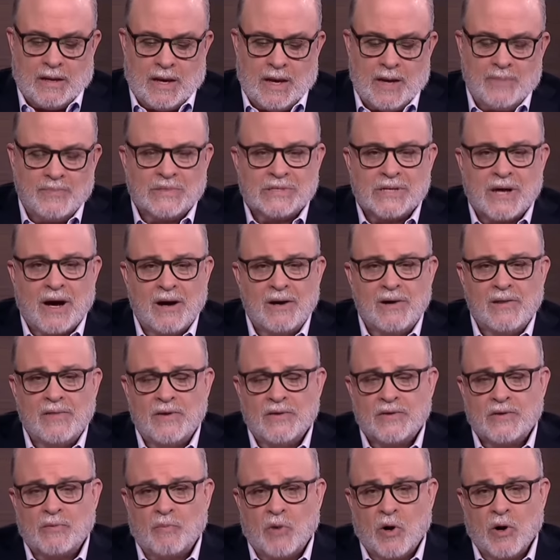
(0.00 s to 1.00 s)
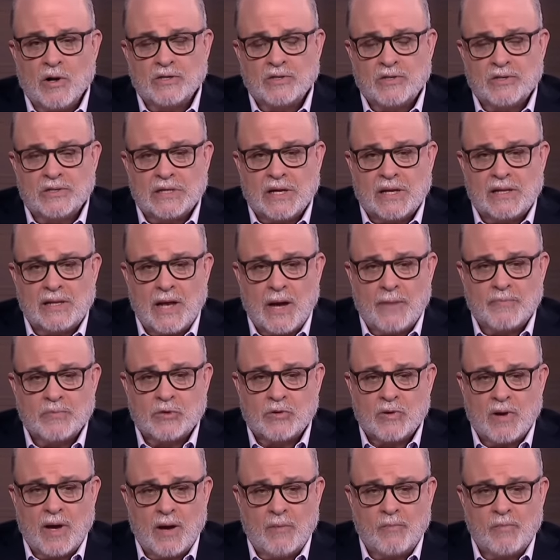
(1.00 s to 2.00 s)
I'm tired of this Marxist
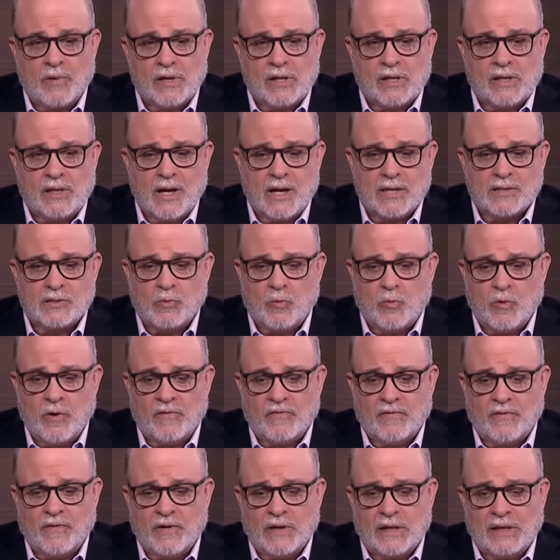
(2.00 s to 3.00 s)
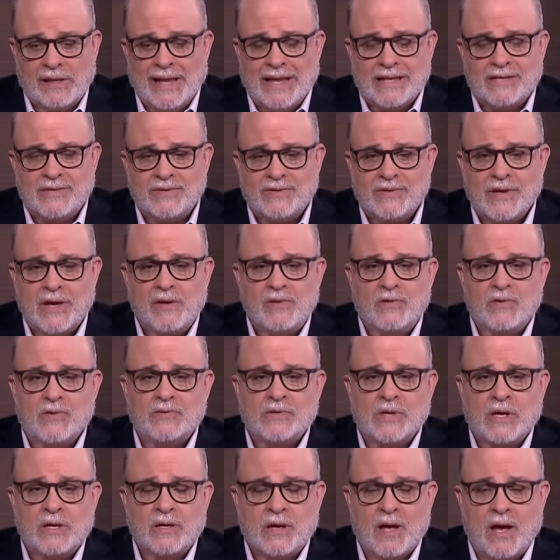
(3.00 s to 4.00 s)
claptrap with class warfare. Let's say
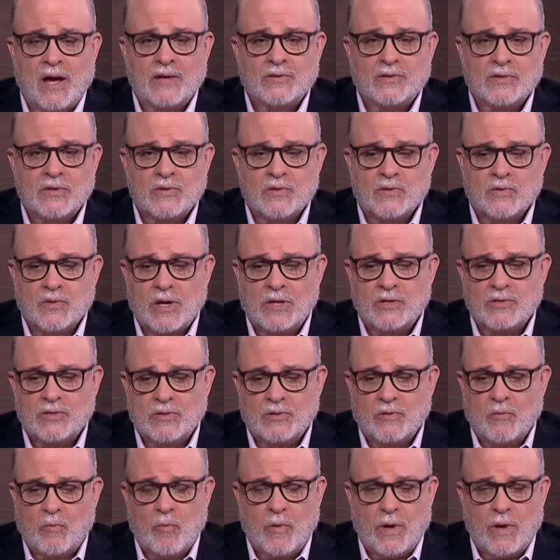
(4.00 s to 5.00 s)
there's a concentration of